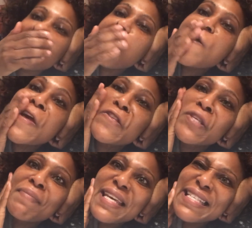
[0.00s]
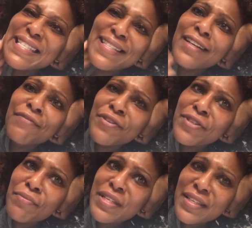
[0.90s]
And again, some things stick for
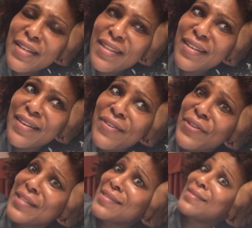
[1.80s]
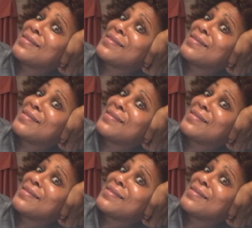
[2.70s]
some reason, and then other things it's